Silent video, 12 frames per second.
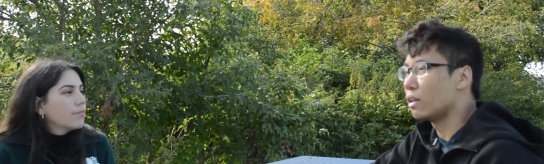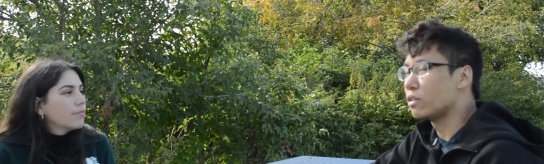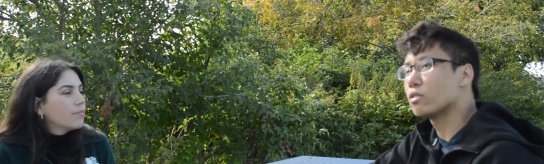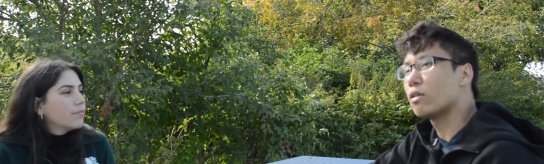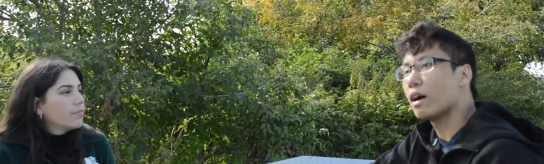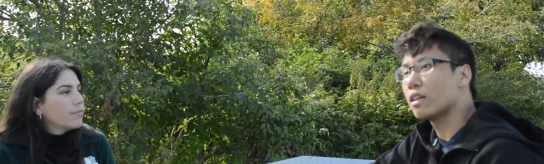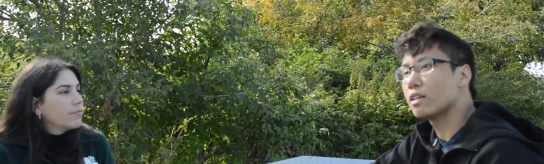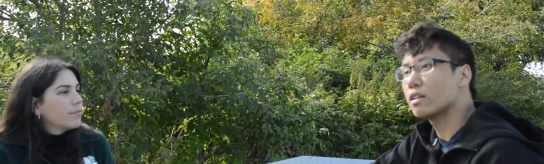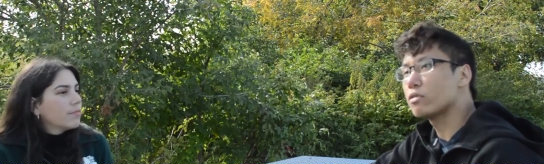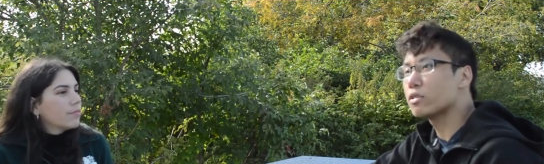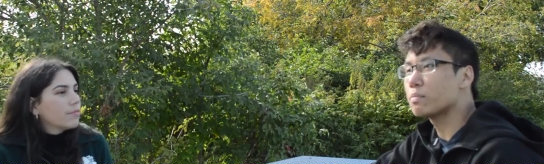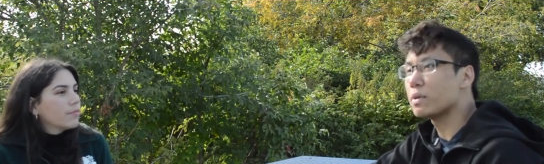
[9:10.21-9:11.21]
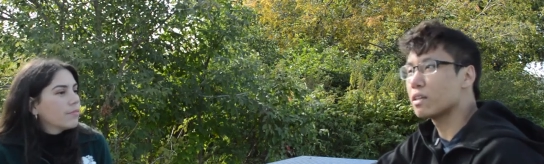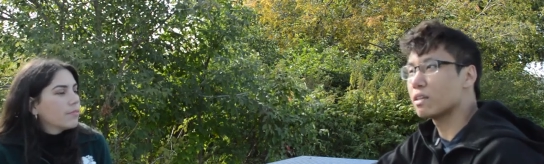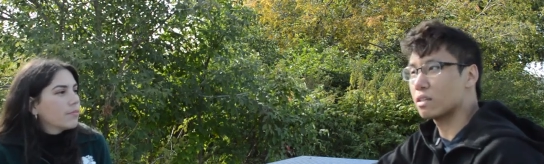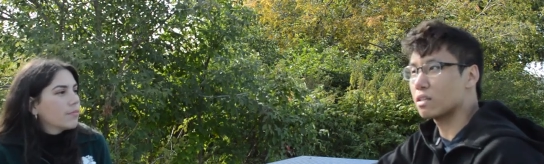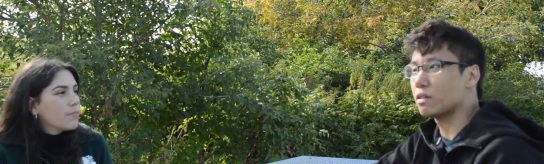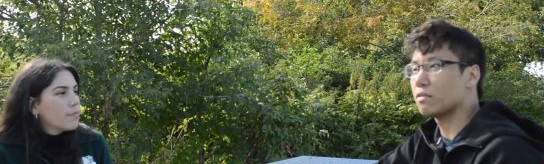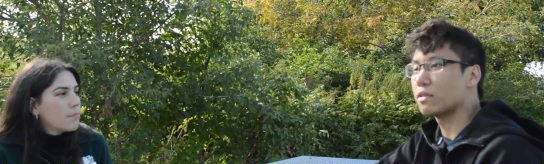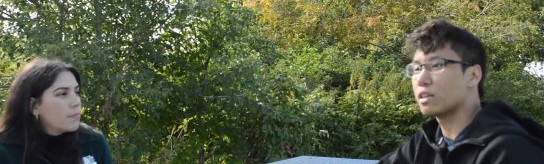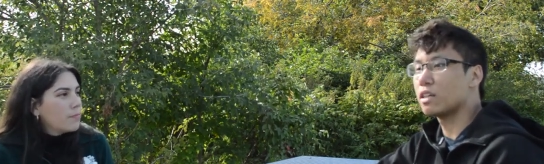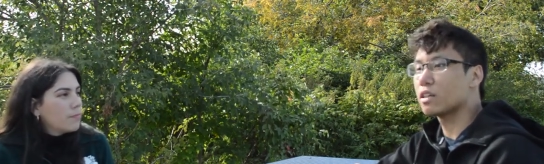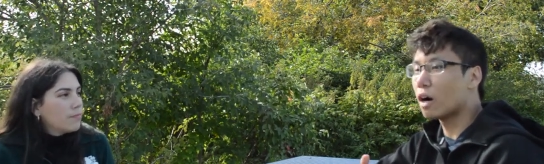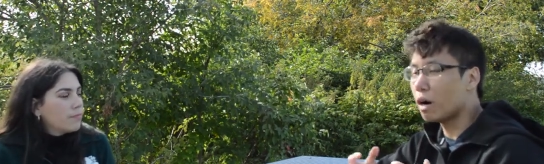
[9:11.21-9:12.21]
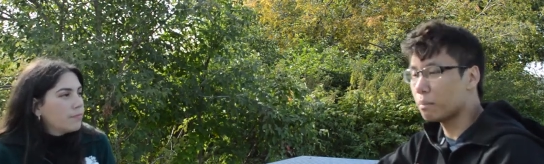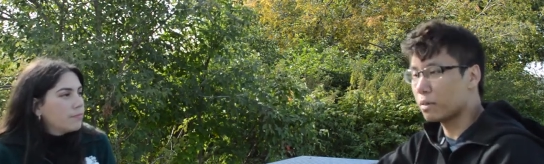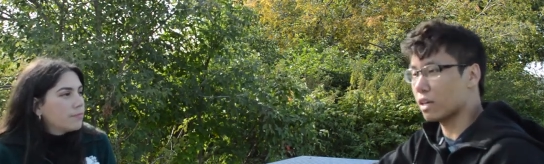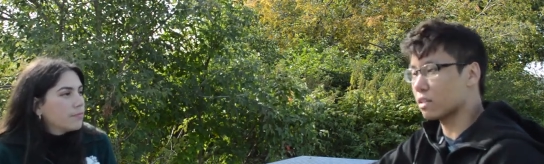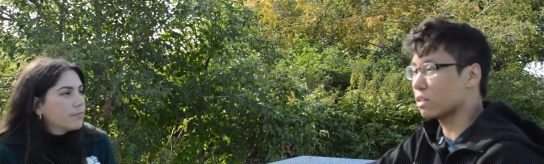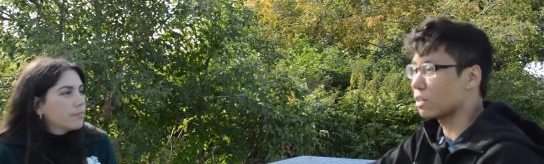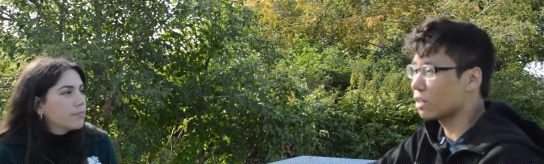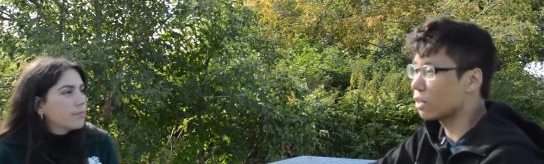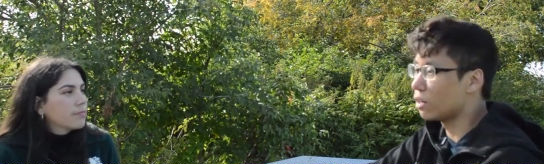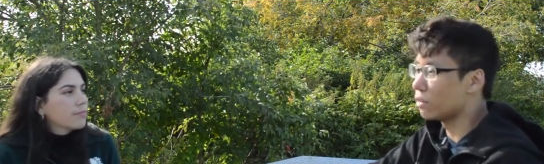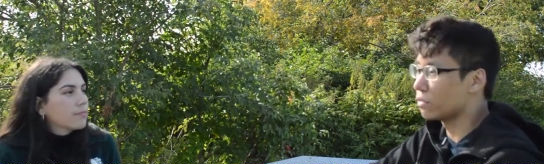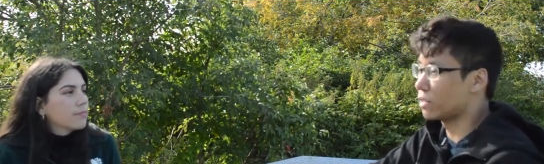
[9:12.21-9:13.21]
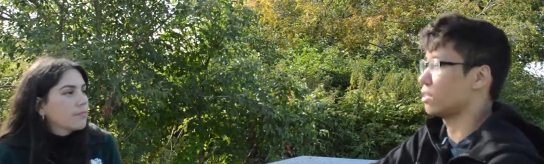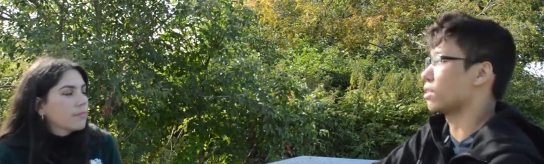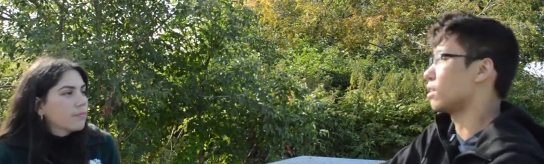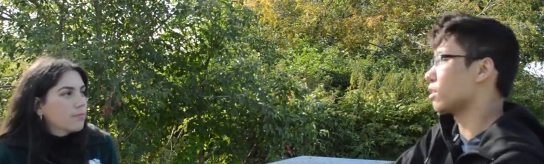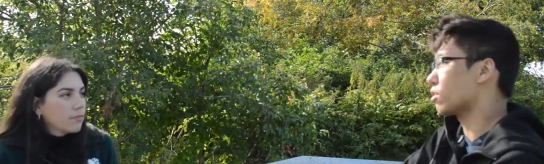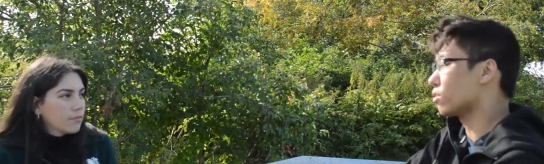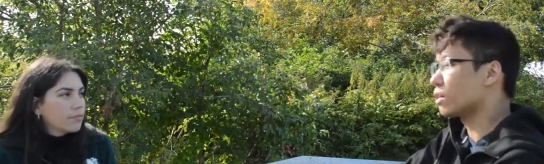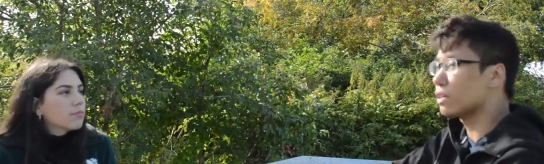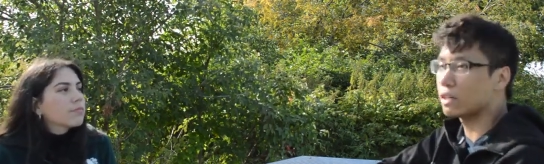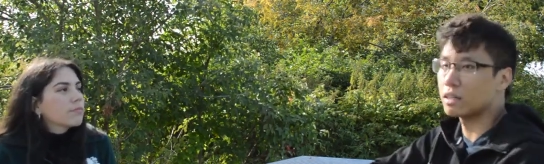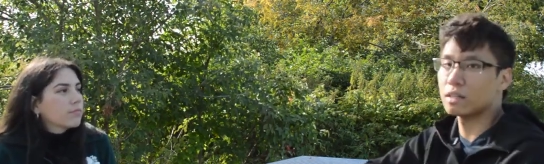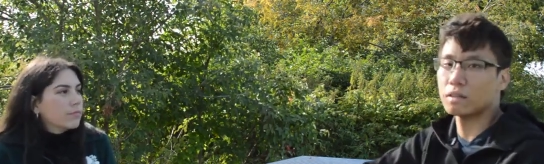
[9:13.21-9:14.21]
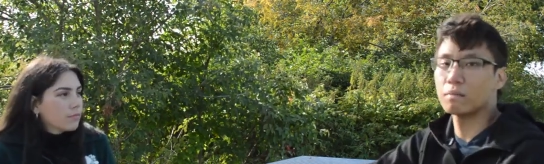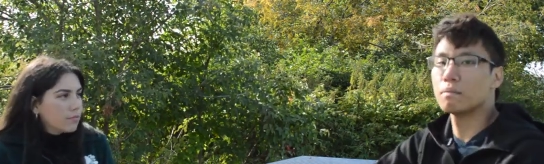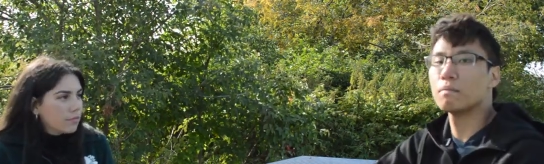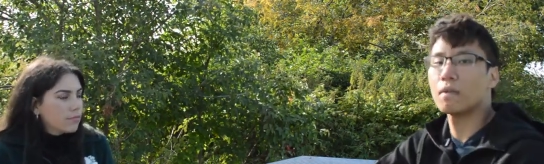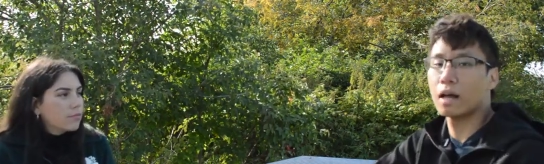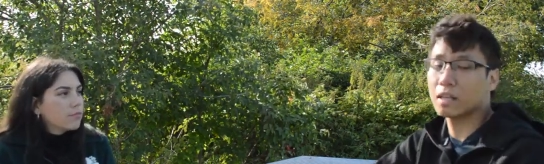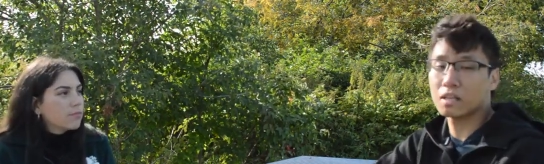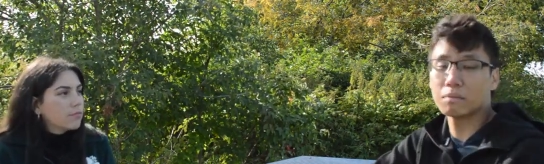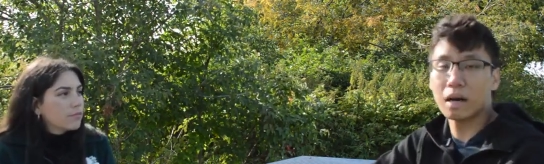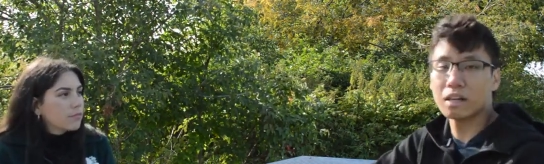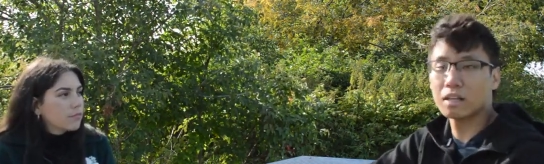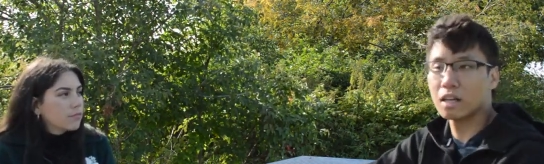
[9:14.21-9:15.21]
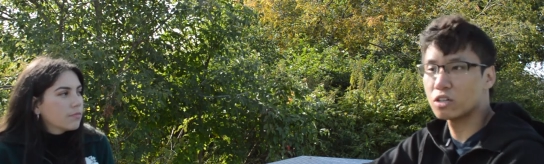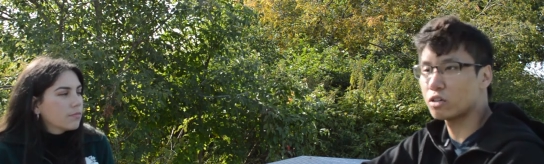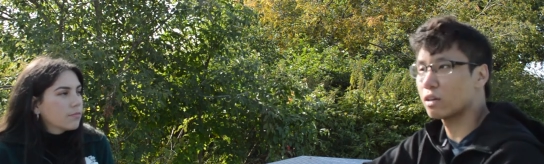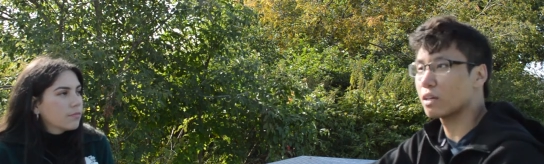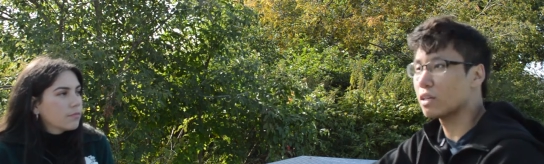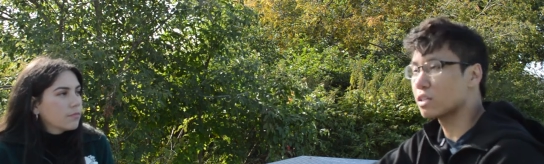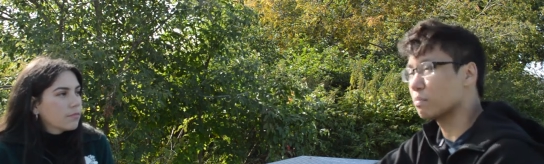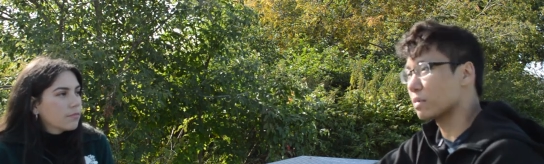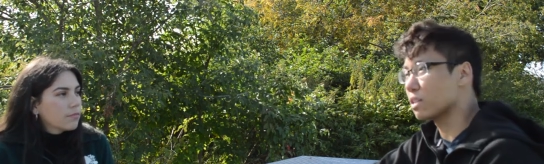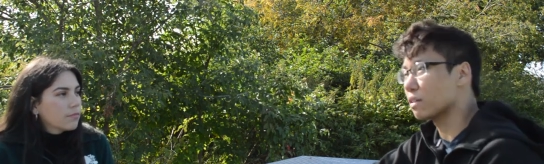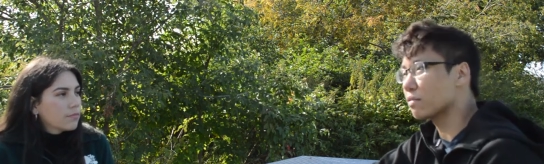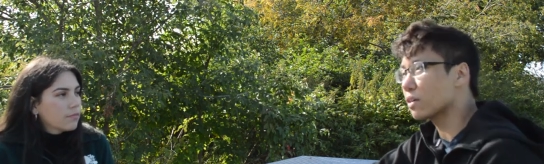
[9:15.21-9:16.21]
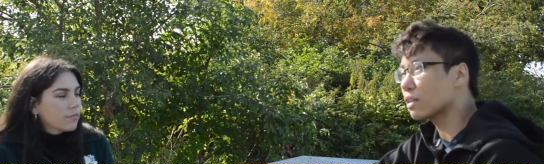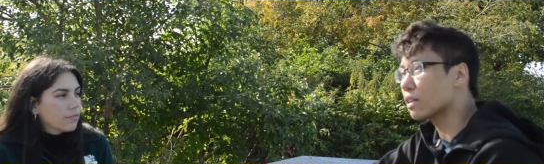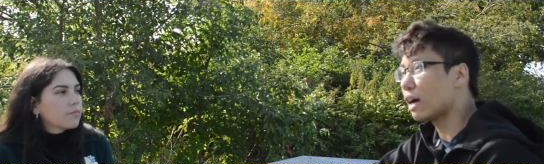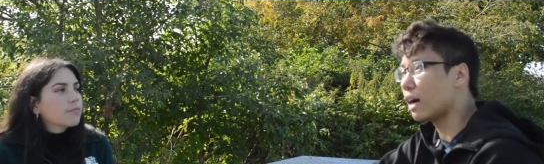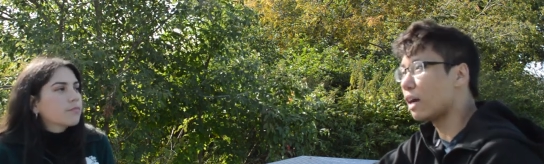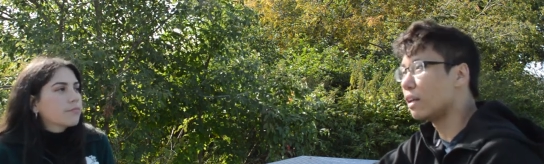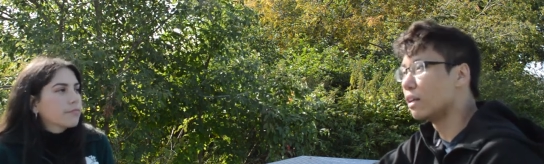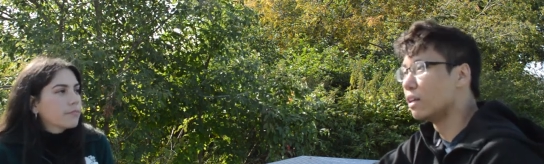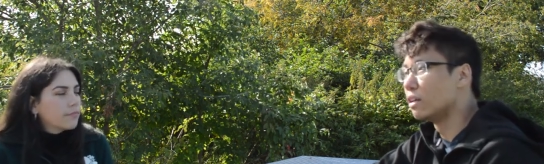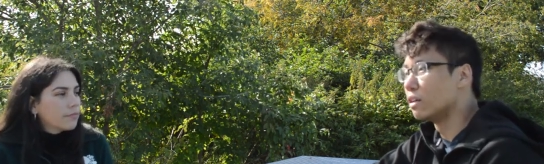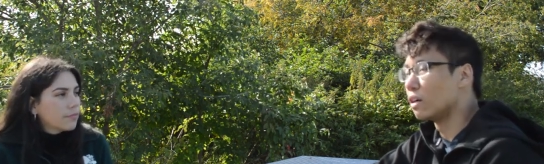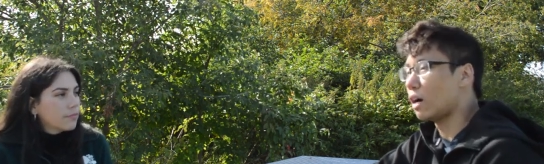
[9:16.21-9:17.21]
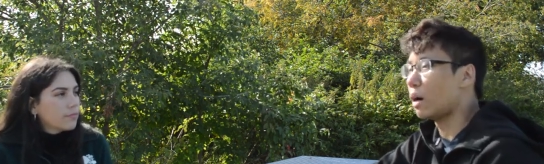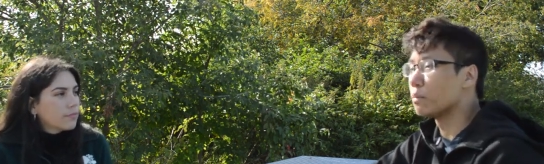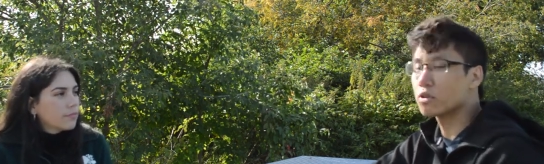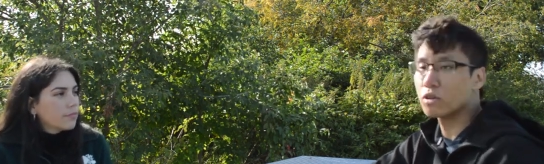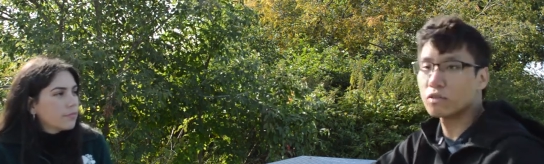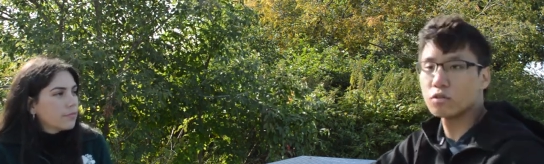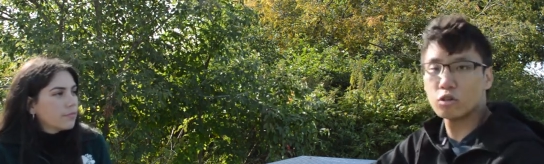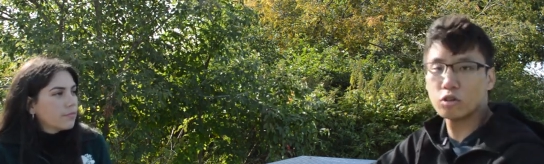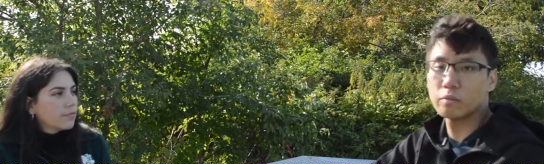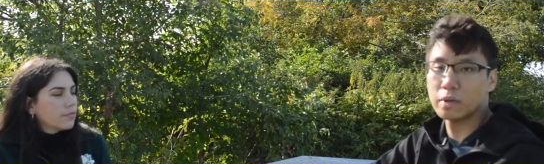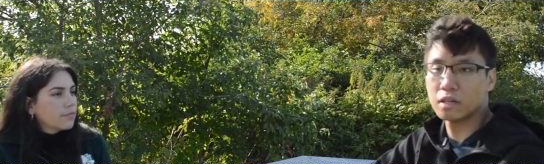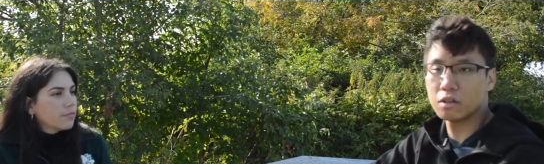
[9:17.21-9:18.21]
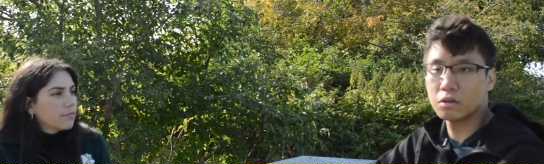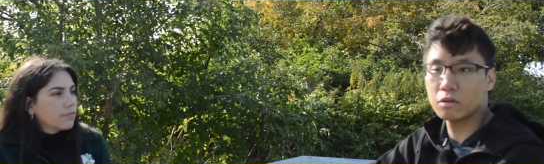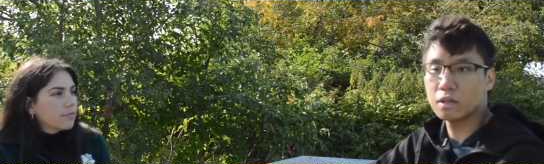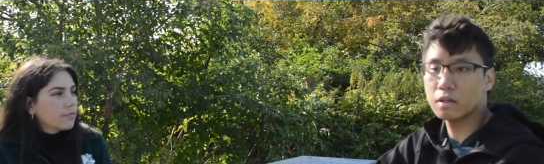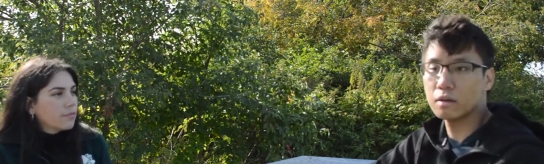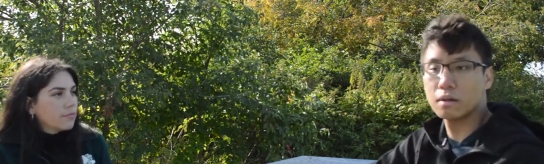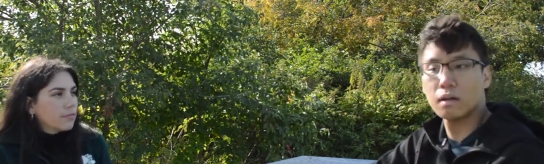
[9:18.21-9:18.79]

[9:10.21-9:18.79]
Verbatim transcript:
Speaker 1: And so I think it was because of the complexity of this industry, and I guess mining engineering in specific, that sort of drew me into it.